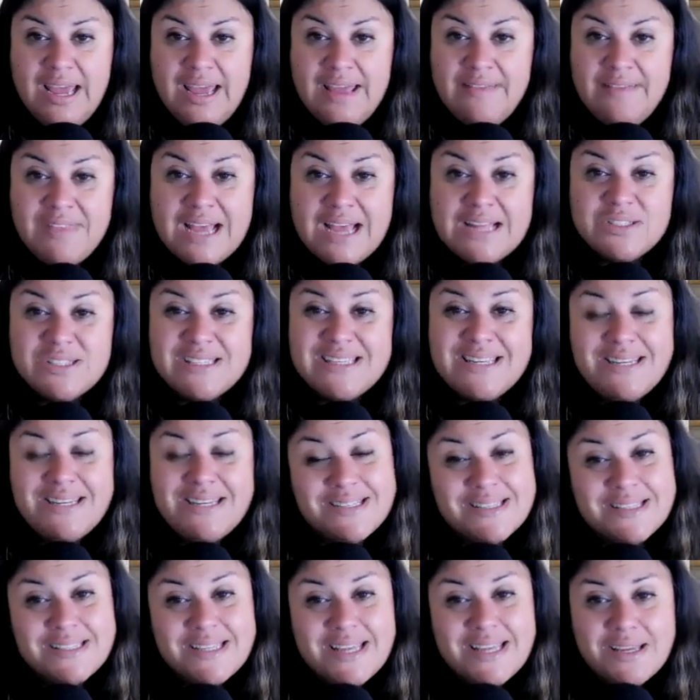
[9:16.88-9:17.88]
And that's in
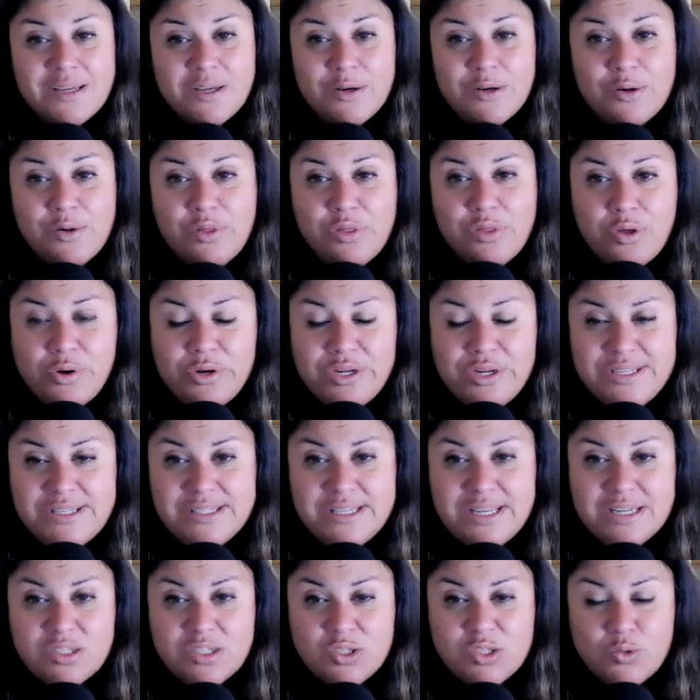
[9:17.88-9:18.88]
Ezekiel
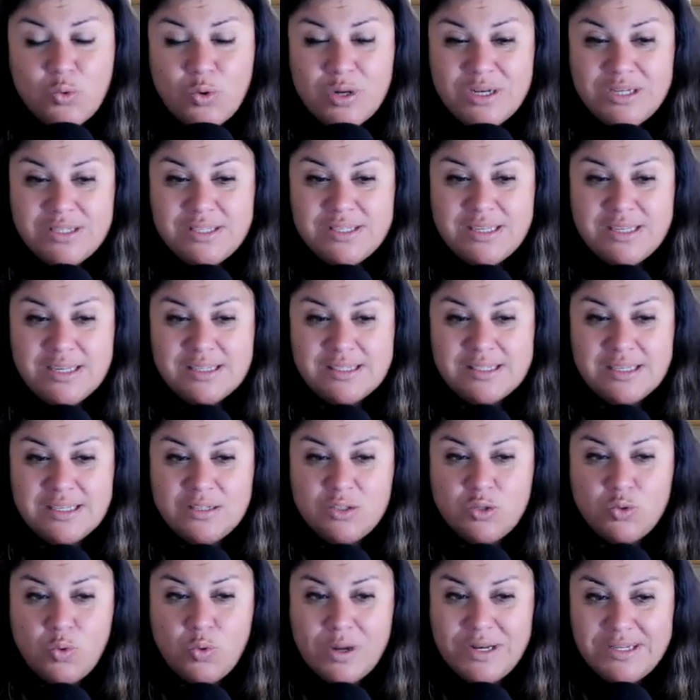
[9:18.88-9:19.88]
36, 26
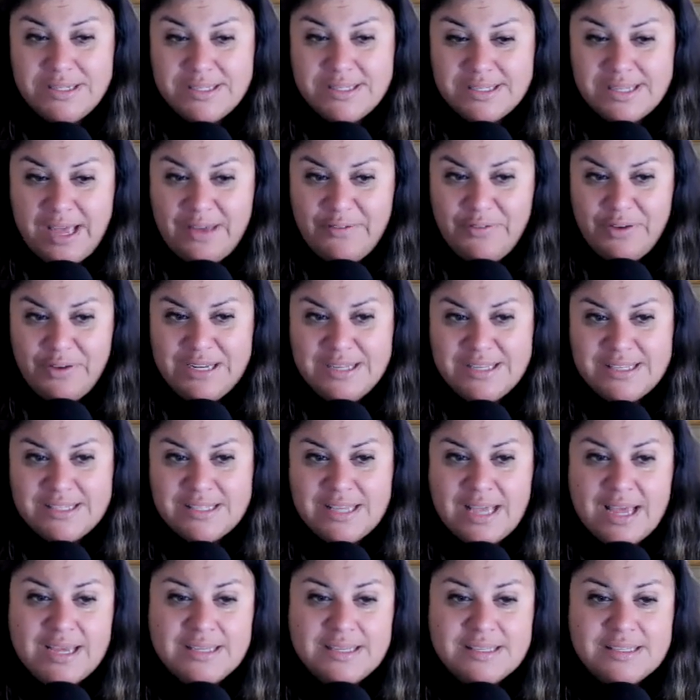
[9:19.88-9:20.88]
and 27. He
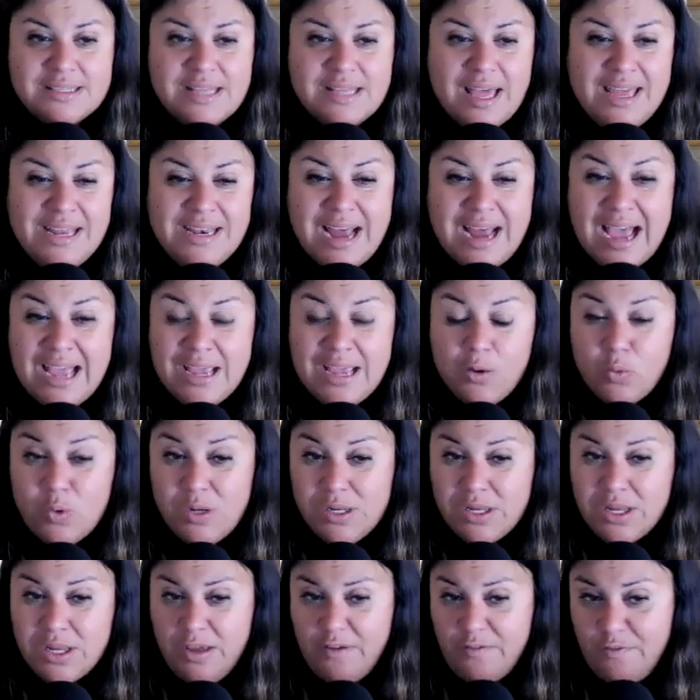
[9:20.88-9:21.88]
says, and I
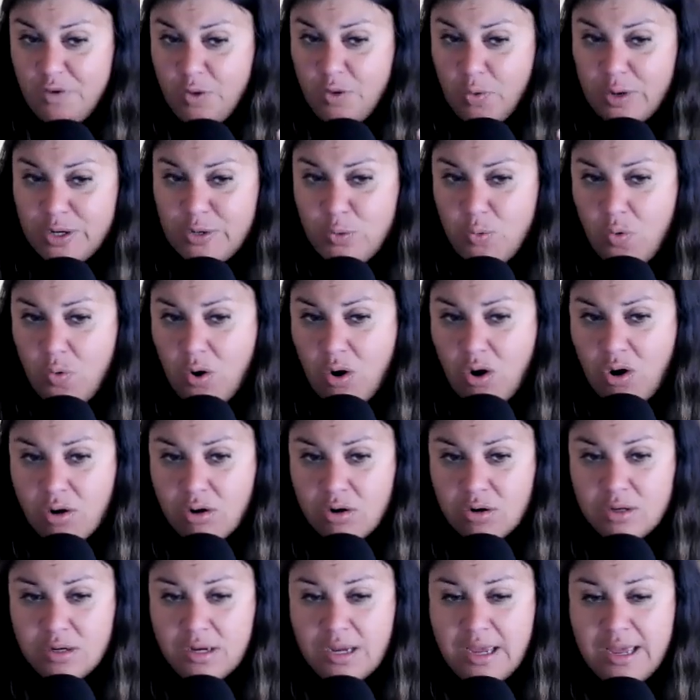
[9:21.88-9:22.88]
will give you a new
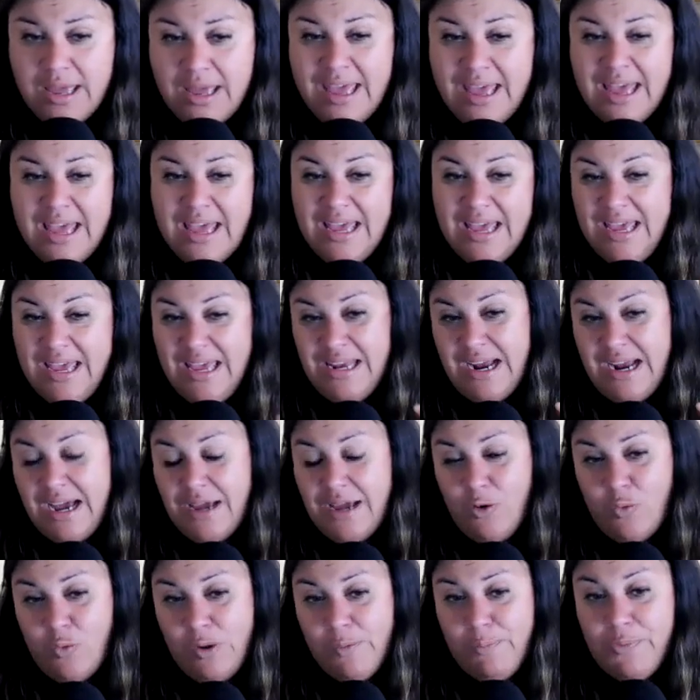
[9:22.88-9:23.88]
heart, and
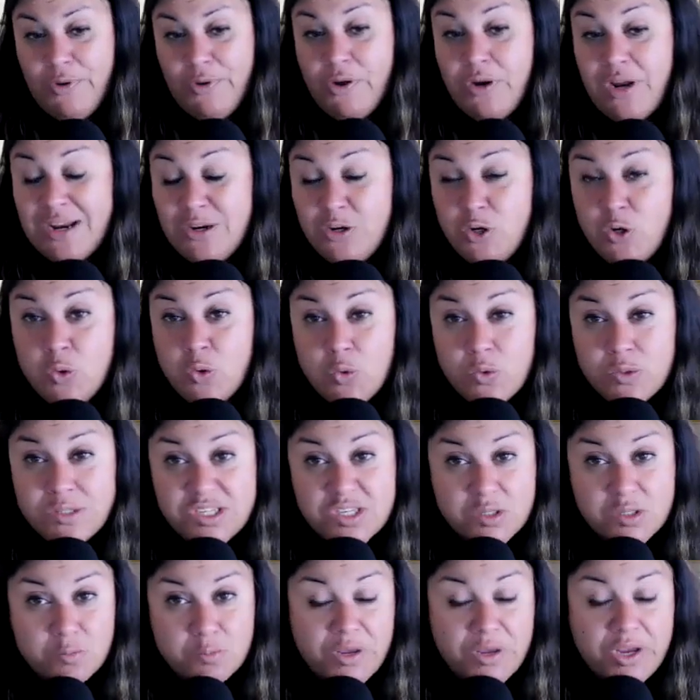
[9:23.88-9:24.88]
I will put a new
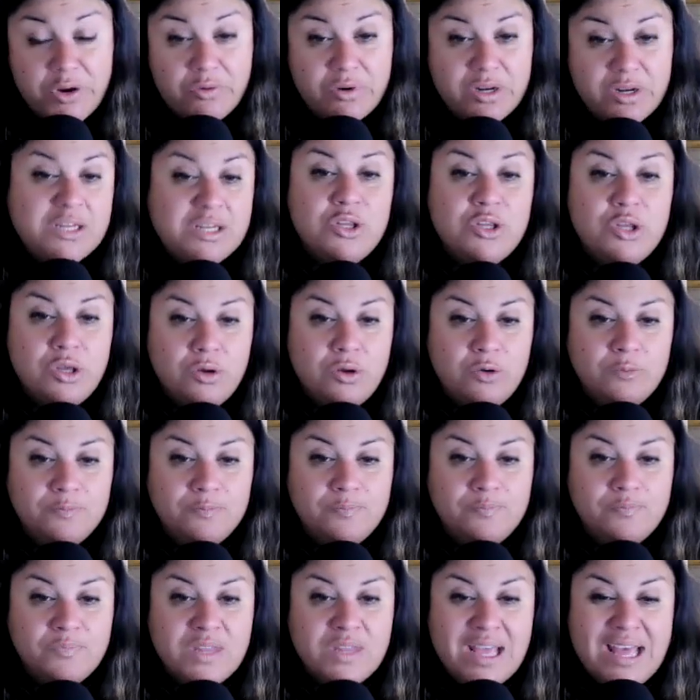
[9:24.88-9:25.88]
spirit in you.
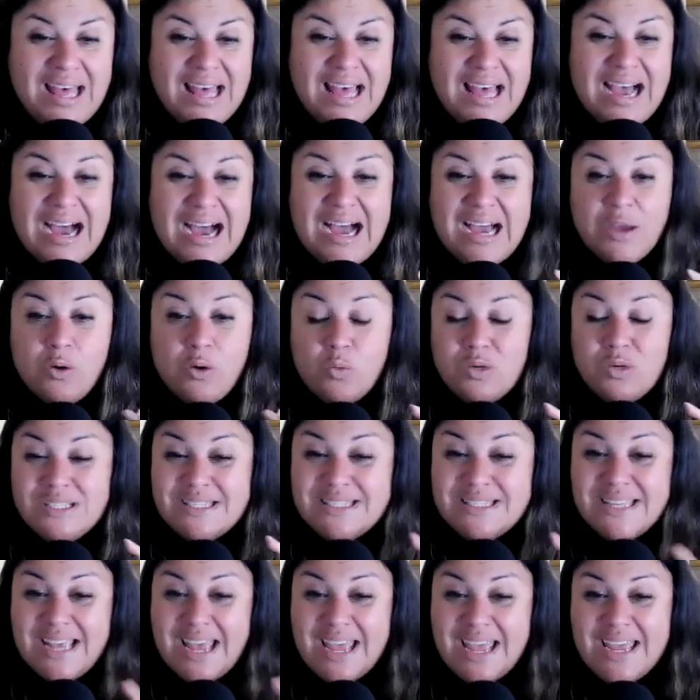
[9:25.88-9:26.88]
I will
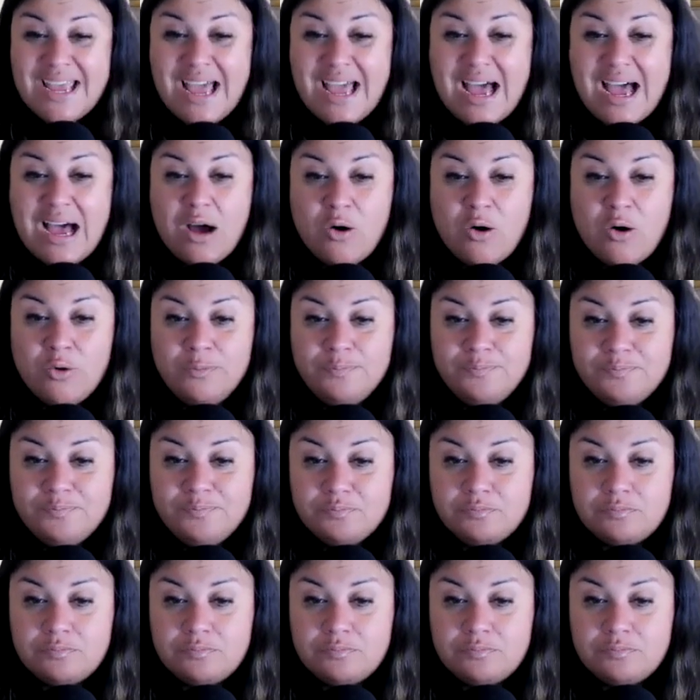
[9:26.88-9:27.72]
take out